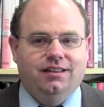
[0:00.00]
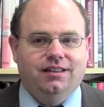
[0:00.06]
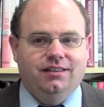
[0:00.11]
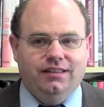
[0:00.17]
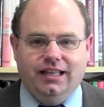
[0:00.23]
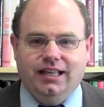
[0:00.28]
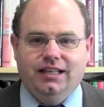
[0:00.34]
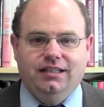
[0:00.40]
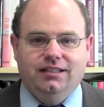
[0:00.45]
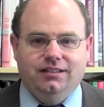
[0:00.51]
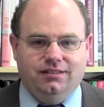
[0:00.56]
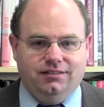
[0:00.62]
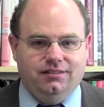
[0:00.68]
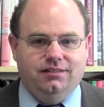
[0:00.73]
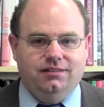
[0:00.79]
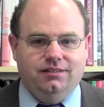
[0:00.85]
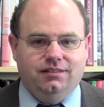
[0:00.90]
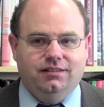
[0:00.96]
then
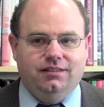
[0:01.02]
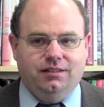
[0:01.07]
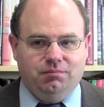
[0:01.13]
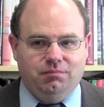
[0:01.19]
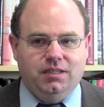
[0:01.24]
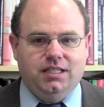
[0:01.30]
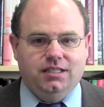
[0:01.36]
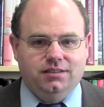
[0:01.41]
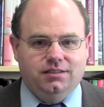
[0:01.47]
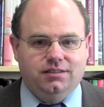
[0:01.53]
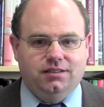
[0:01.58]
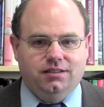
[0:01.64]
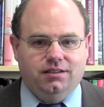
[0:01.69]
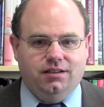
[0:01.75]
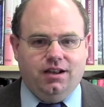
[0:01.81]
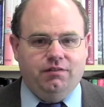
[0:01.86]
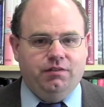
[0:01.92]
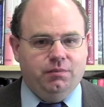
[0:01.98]
it means
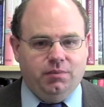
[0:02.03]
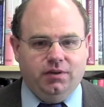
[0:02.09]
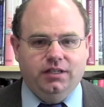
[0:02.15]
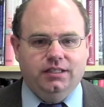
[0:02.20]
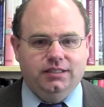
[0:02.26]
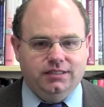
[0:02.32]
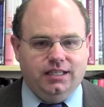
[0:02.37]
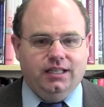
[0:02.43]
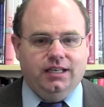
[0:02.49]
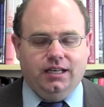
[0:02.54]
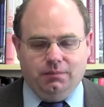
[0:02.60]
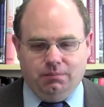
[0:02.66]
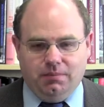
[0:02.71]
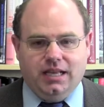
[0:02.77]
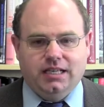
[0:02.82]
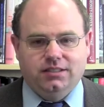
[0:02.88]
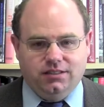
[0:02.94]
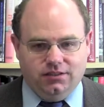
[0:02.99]
everybody's in at
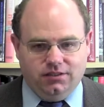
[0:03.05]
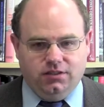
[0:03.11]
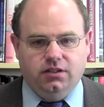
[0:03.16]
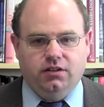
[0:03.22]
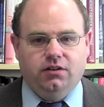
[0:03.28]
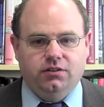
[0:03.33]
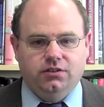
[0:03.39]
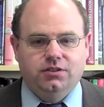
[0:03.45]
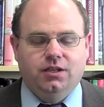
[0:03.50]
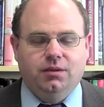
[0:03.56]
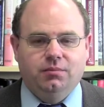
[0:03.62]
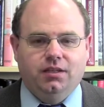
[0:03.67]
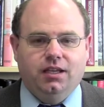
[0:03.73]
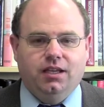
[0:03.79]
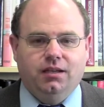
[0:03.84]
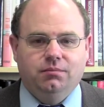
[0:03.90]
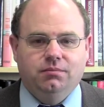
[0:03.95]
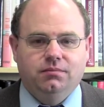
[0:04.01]
best a zero sum
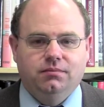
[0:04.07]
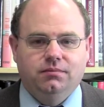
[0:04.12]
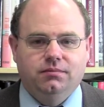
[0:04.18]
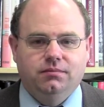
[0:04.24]
game.